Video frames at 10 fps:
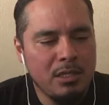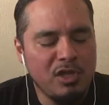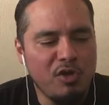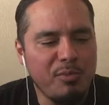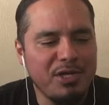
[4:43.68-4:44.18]

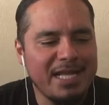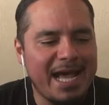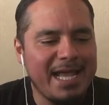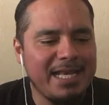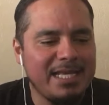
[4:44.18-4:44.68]
Number
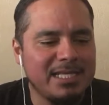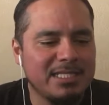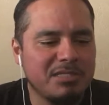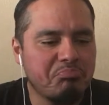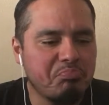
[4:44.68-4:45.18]
9
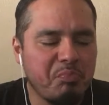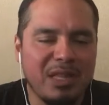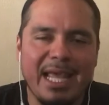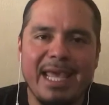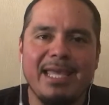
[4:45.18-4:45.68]
is
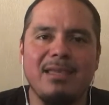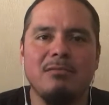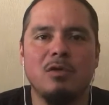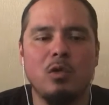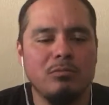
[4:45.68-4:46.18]
play
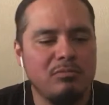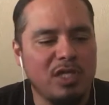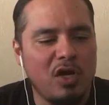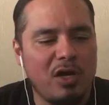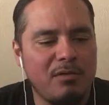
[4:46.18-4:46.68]

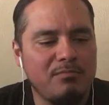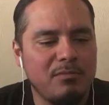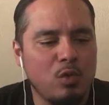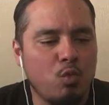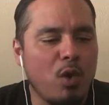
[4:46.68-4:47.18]
the
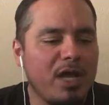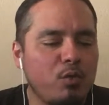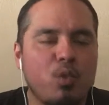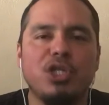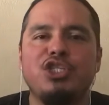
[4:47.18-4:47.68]
what
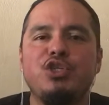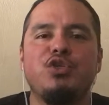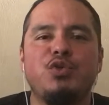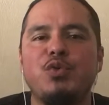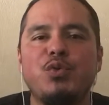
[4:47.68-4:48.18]
would you
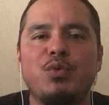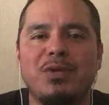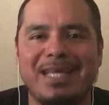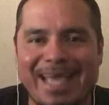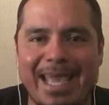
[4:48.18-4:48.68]
do
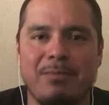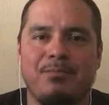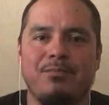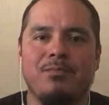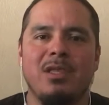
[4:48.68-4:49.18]
game.
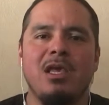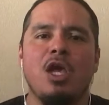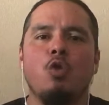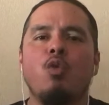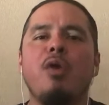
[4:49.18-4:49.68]

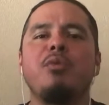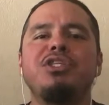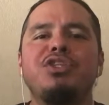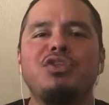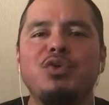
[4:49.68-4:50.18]
What
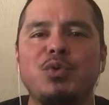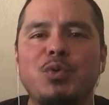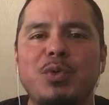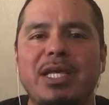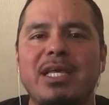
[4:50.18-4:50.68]
would you
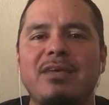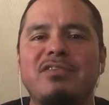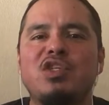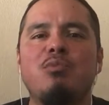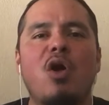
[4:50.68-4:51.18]
do
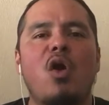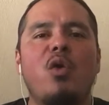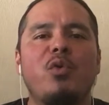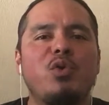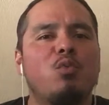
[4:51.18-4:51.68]
if
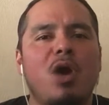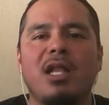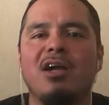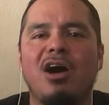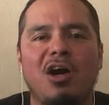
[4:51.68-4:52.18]
tomorrow you
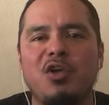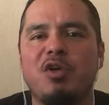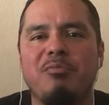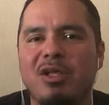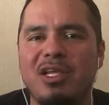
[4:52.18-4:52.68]
won
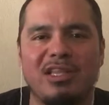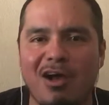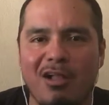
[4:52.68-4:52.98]
$100 million?